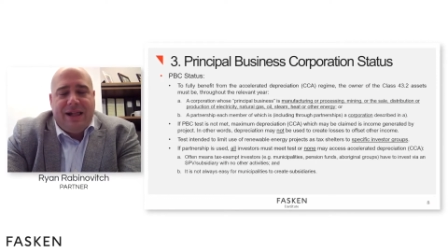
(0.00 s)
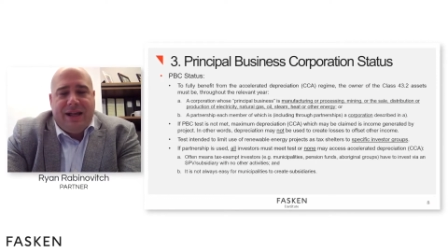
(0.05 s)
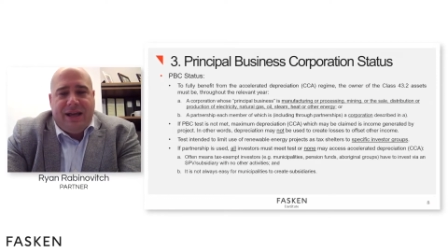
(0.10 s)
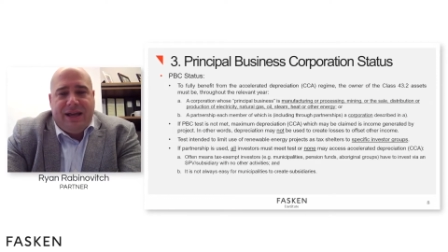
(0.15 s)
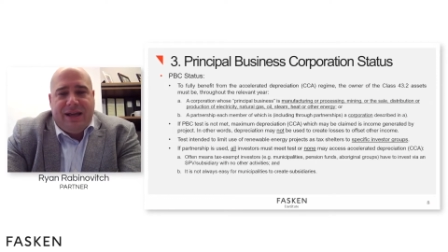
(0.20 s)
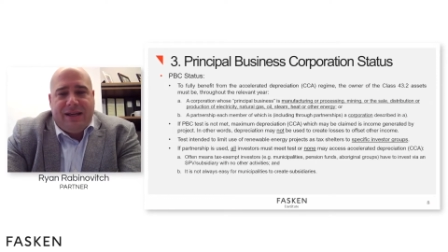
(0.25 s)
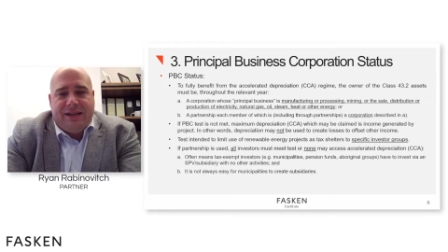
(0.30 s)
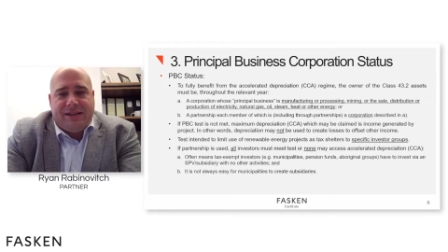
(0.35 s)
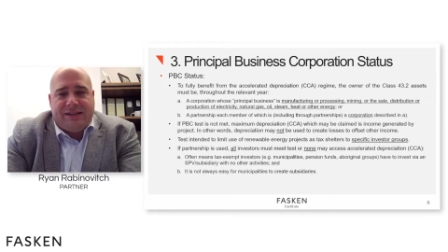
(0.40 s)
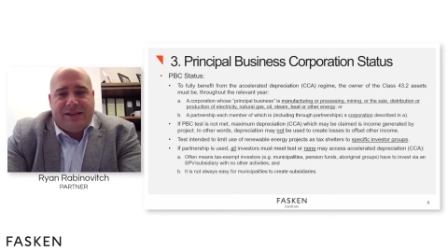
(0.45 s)

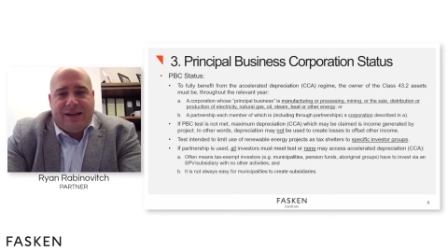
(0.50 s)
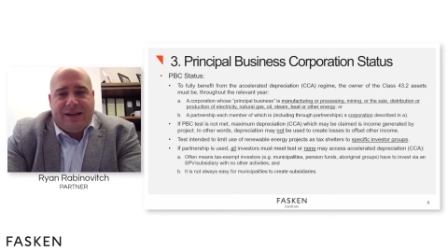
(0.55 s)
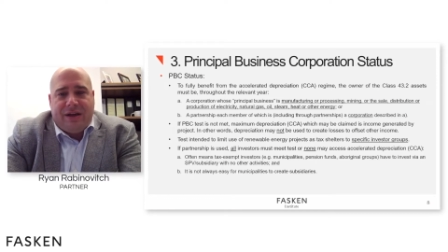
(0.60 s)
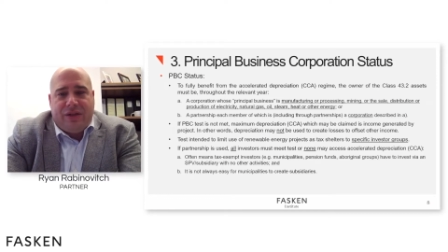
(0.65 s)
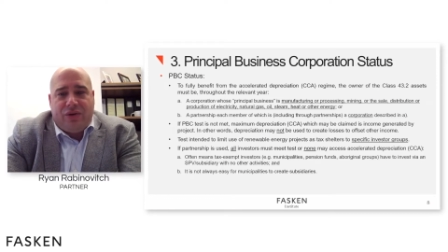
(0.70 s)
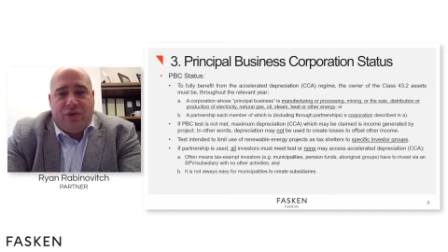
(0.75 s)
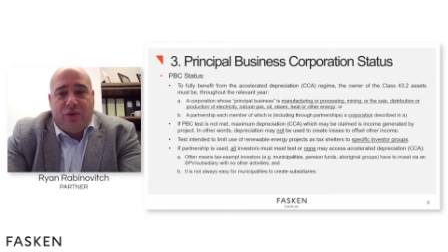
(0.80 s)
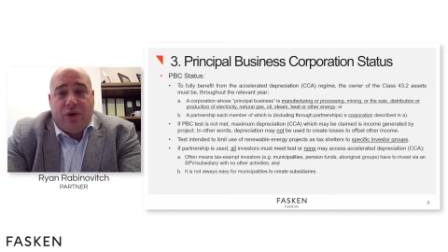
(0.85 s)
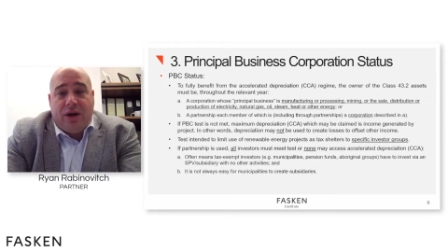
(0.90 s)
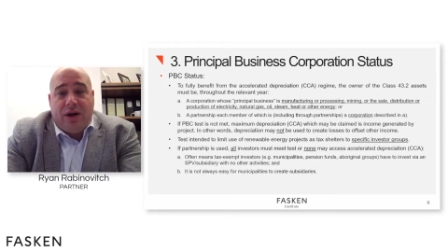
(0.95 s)
is
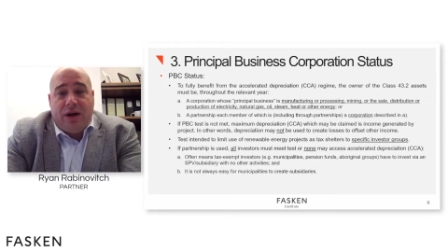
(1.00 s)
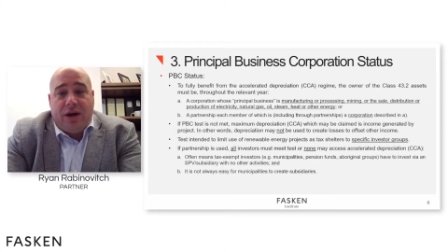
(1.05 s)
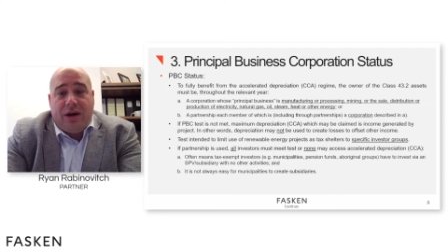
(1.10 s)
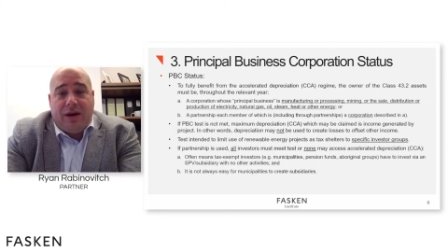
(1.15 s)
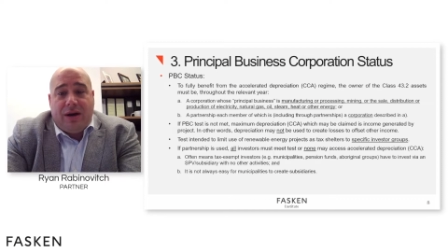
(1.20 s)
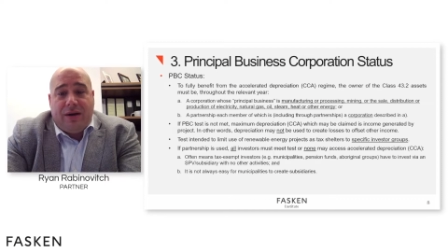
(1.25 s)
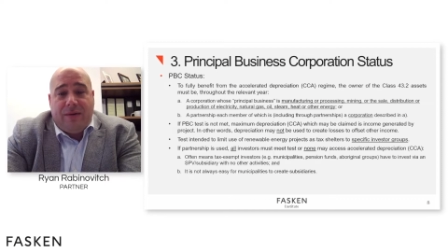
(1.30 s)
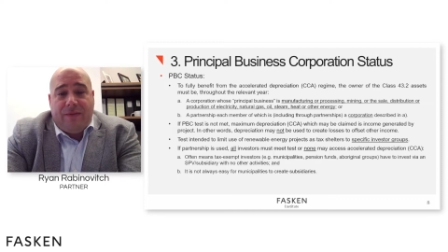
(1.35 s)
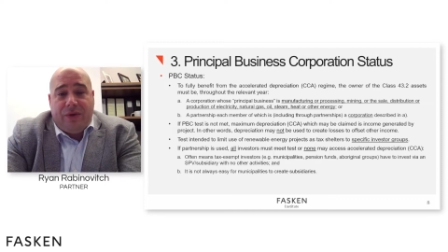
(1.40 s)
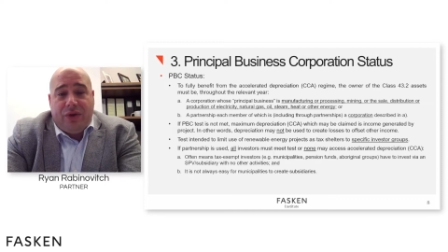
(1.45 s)
through a,
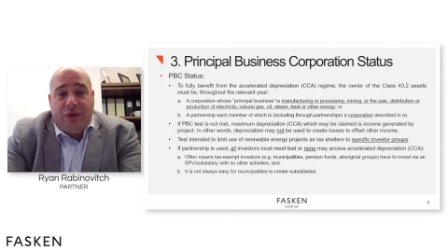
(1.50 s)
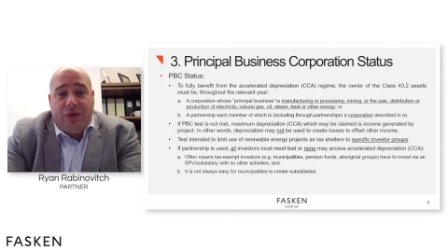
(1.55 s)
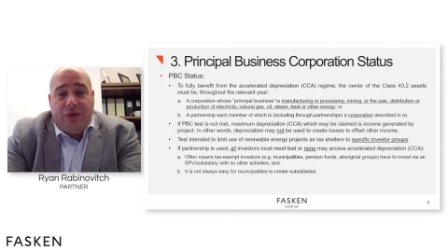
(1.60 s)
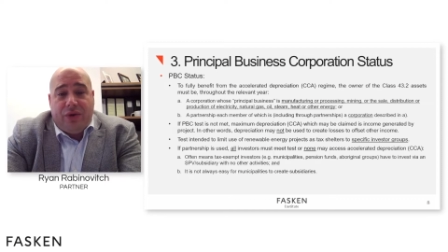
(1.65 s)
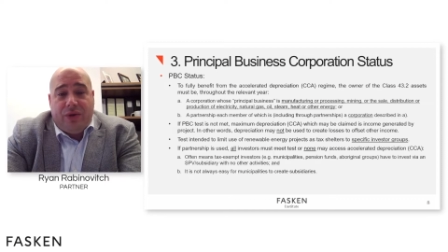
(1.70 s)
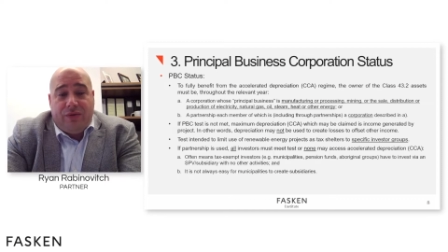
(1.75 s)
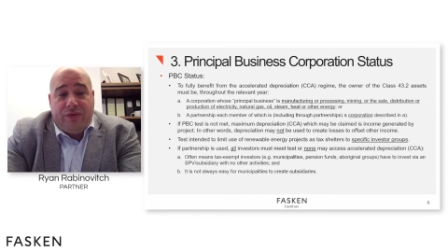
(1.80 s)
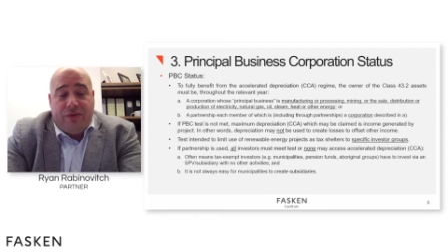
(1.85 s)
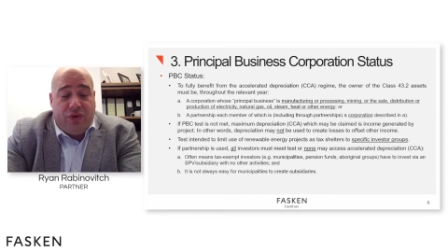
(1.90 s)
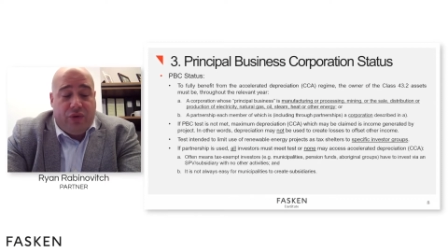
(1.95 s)

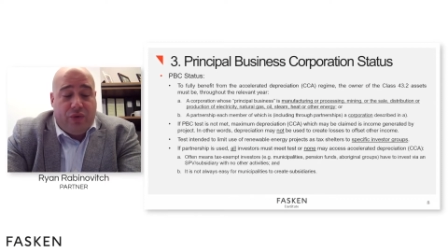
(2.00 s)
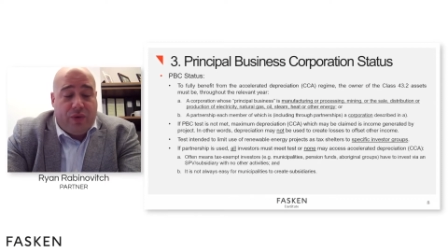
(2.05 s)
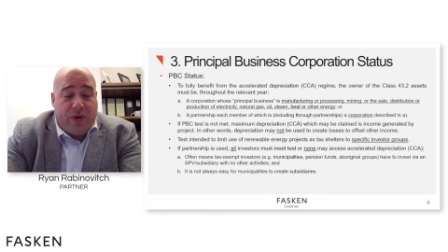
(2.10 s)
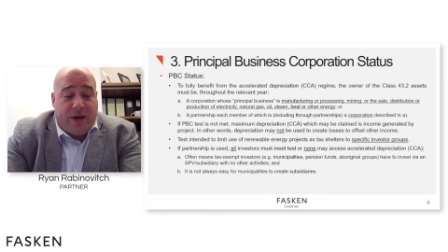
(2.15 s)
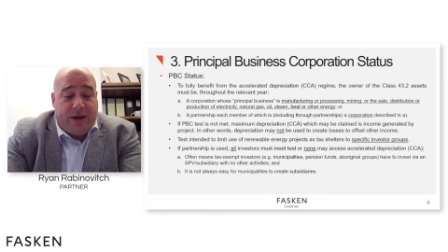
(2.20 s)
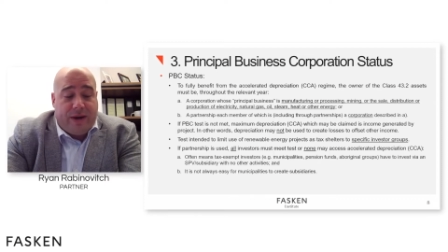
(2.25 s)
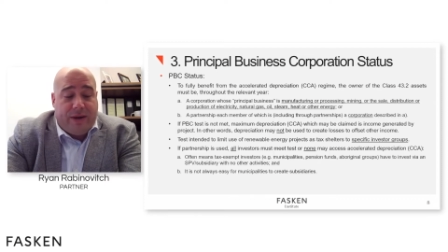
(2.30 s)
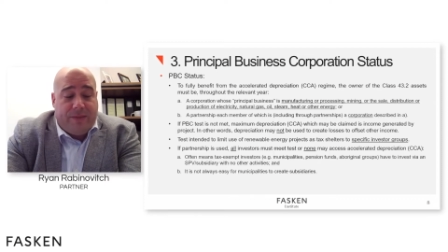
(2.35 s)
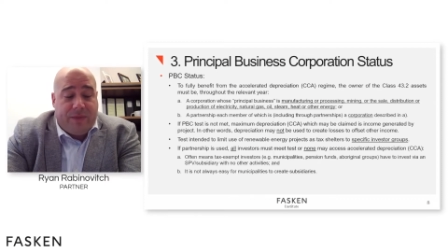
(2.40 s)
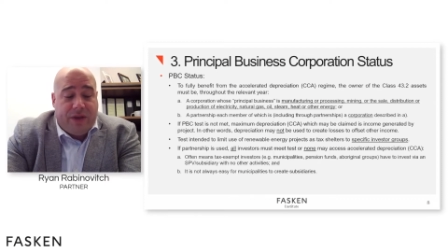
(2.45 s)
if you
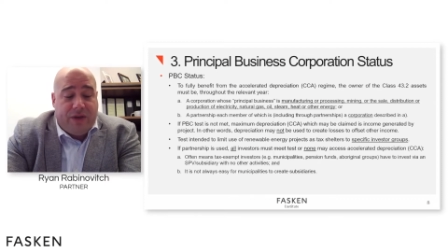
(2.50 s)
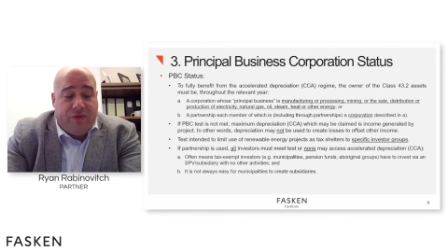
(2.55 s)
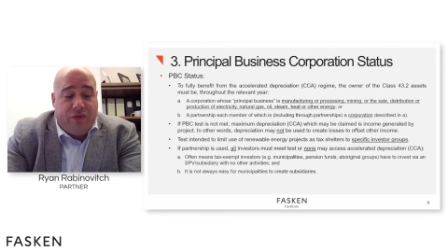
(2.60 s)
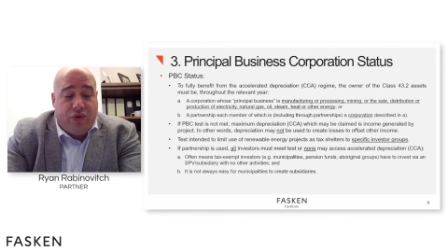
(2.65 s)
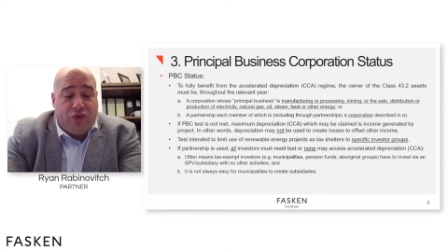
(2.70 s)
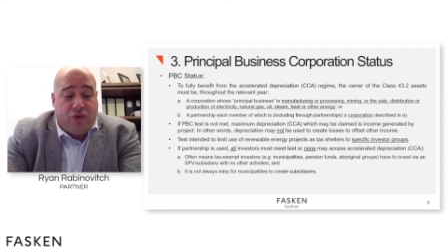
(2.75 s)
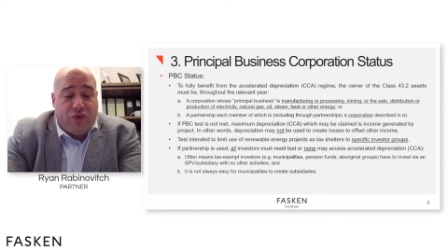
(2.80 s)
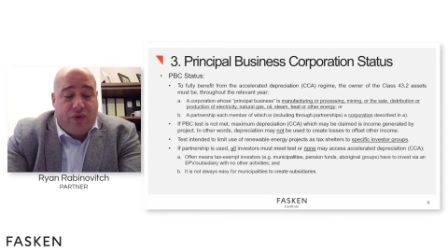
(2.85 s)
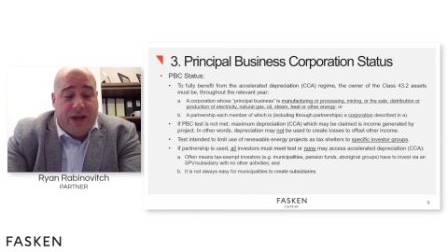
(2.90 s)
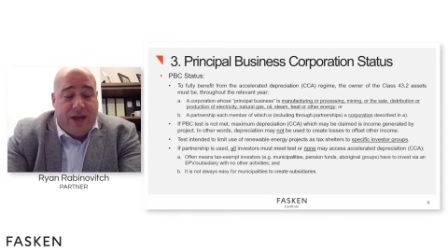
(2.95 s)

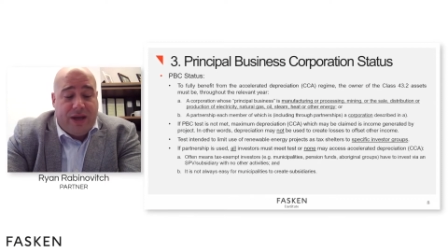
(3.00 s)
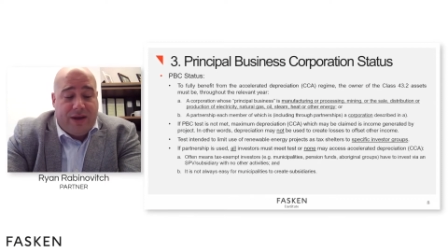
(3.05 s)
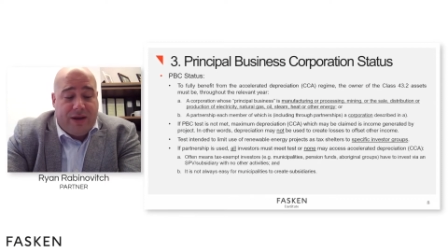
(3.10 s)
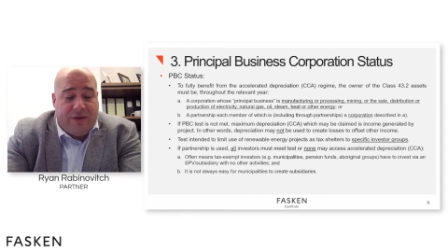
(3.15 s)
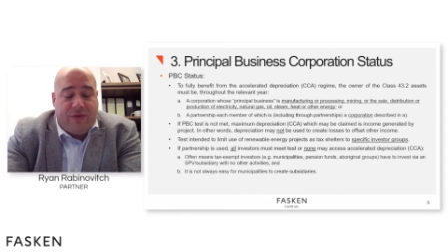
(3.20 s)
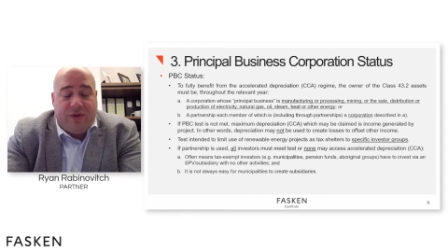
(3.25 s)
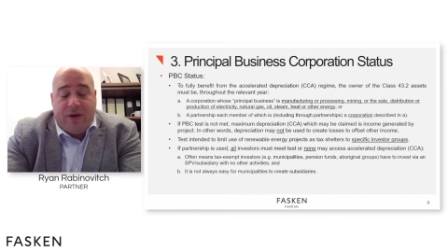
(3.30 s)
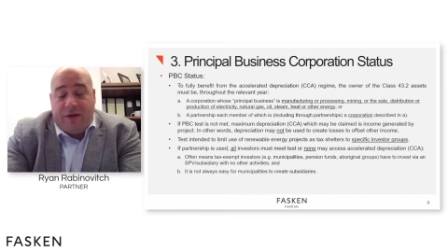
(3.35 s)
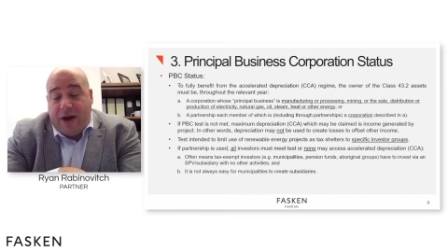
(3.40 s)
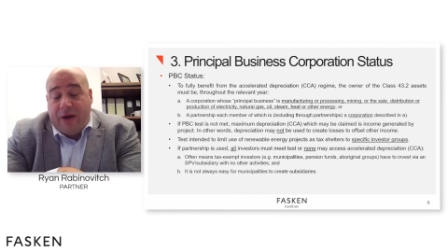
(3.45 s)

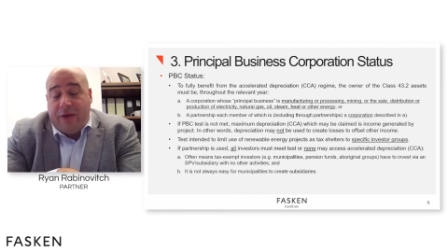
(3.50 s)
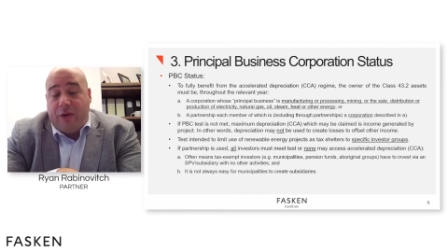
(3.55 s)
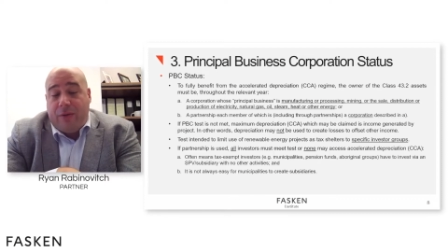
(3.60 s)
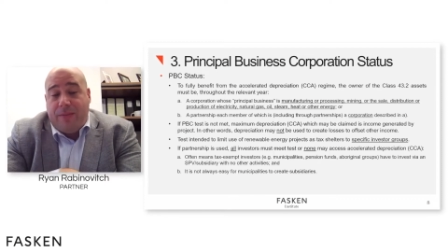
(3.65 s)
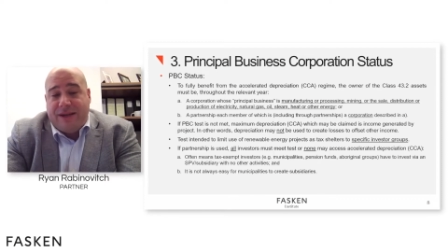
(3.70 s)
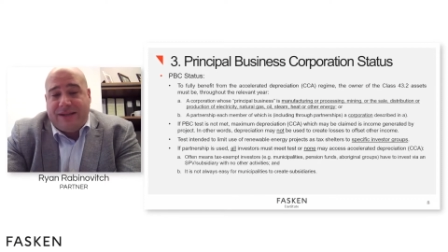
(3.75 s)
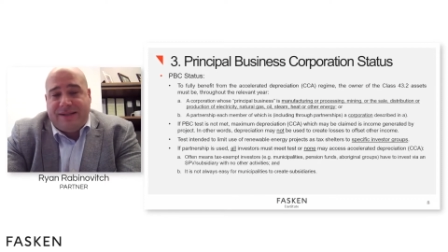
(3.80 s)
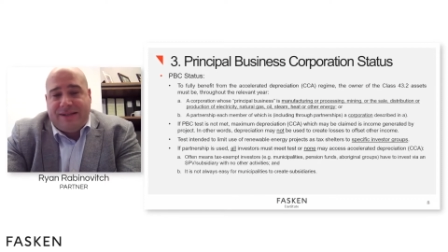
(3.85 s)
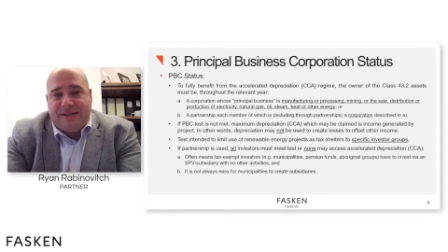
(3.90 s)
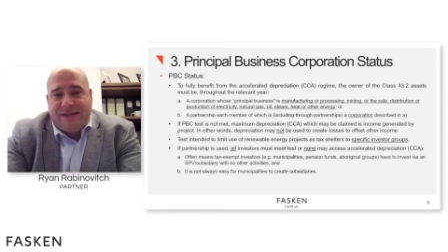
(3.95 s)
have other
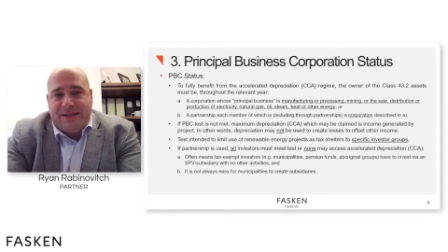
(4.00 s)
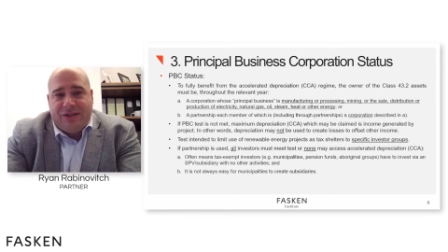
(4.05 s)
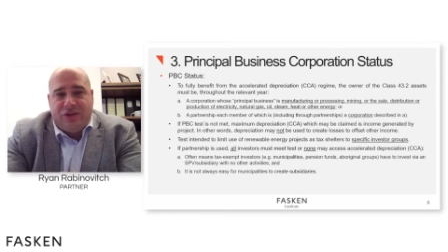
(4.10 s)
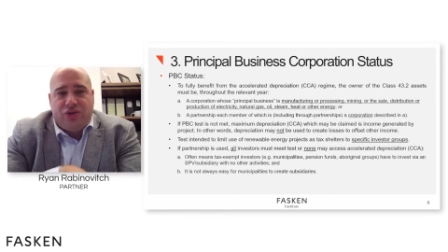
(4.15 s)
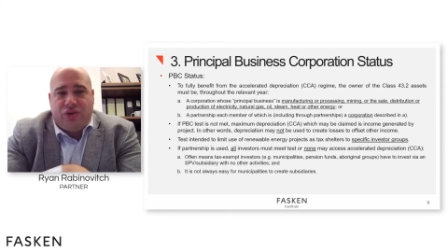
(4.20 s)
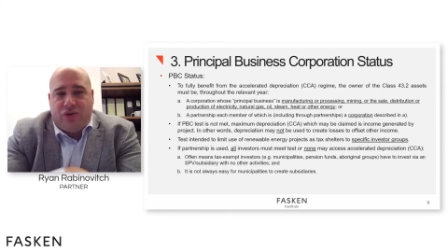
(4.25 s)
businesses,